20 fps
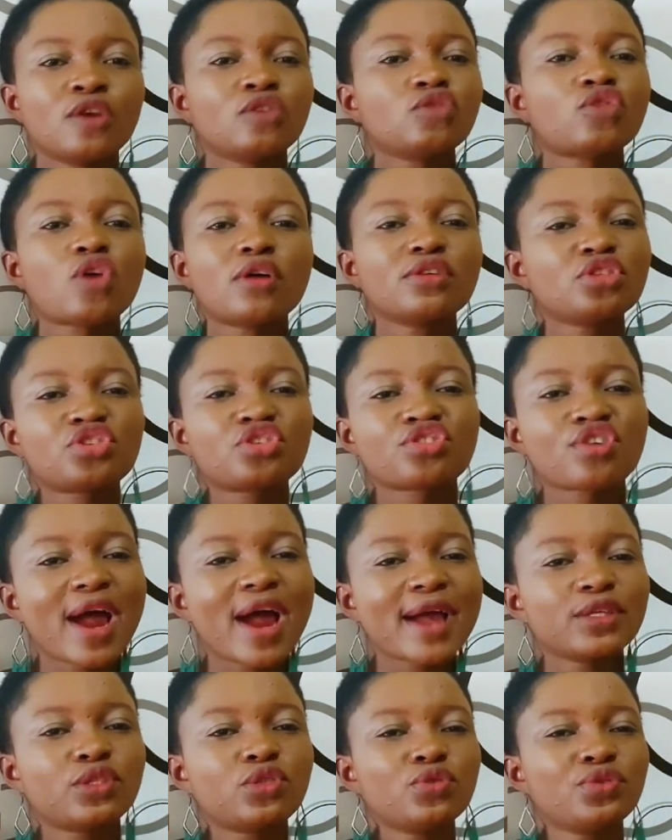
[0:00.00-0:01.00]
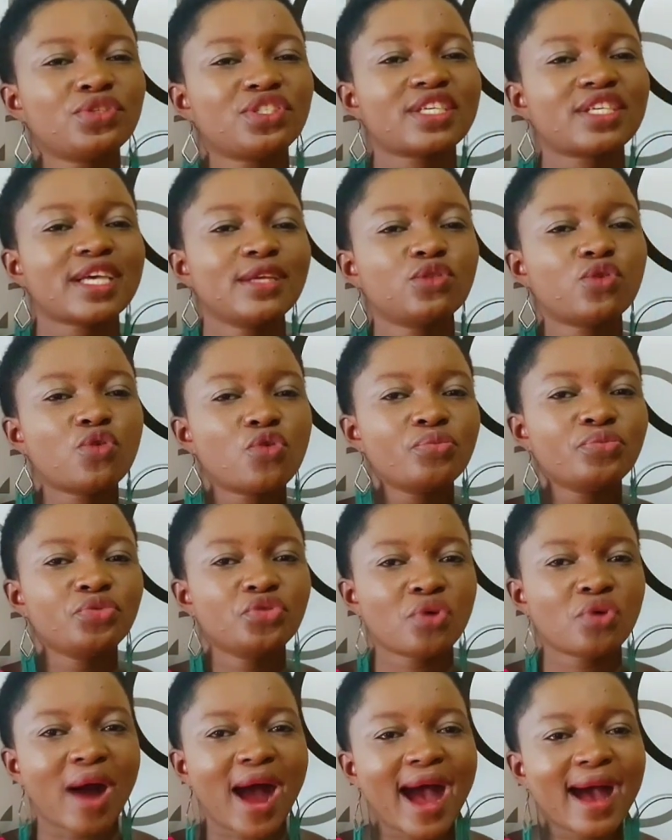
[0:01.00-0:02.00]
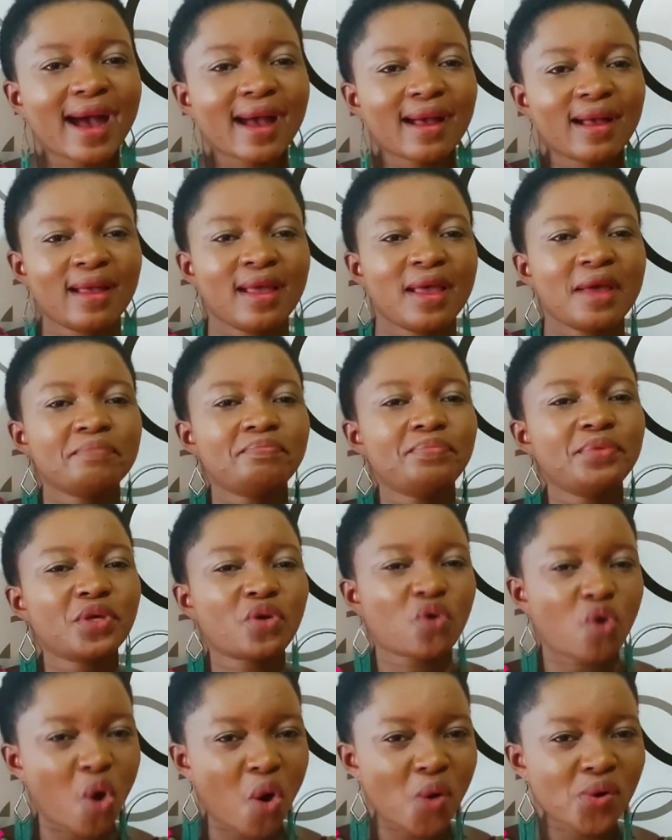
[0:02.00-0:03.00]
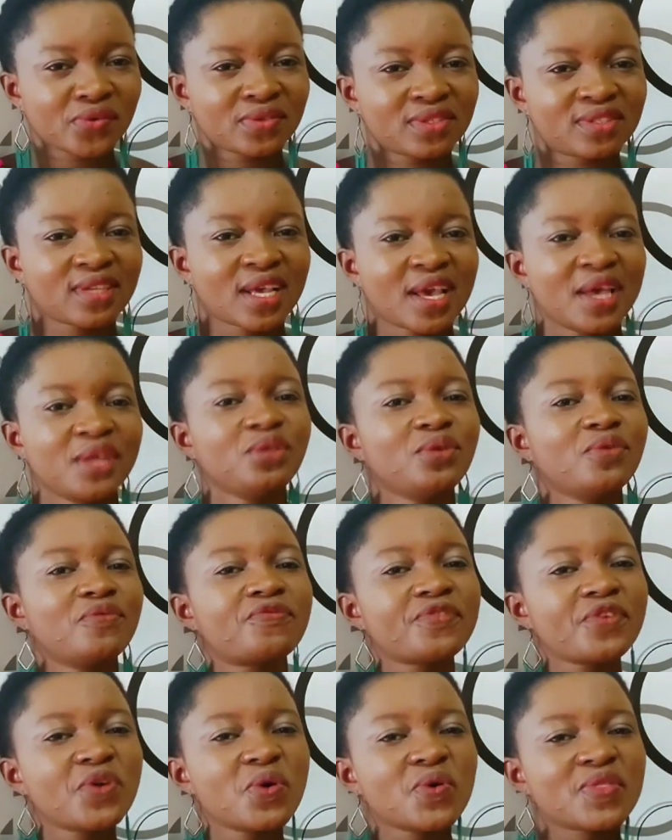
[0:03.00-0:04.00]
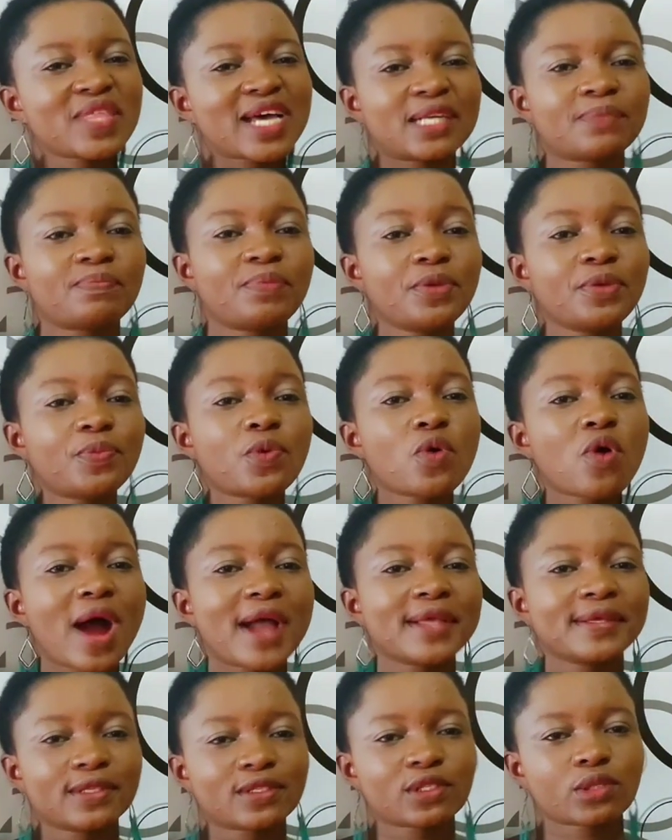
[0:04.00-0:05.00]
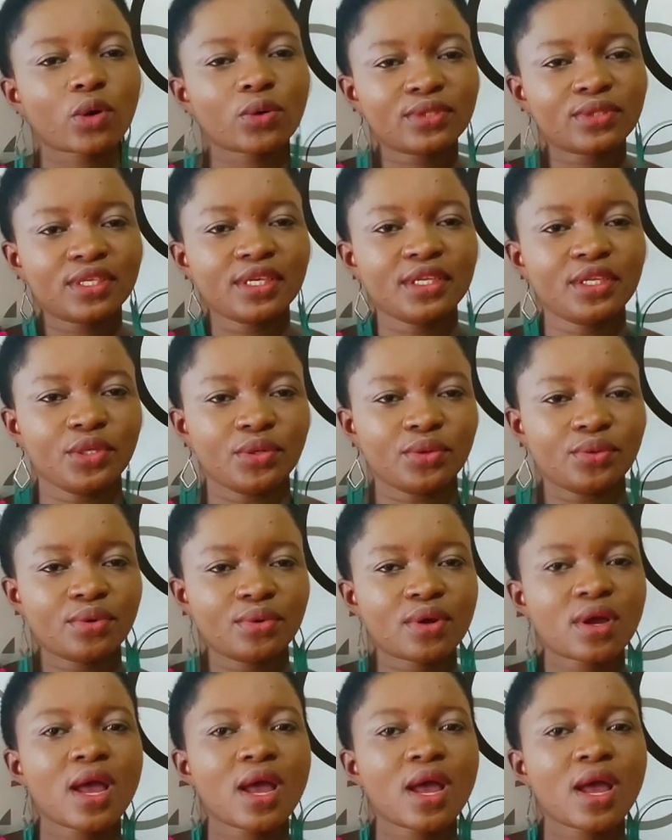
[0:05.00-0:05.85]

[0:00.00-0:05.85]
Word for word: Don't try to change whom you are because you feel that people are insulting you.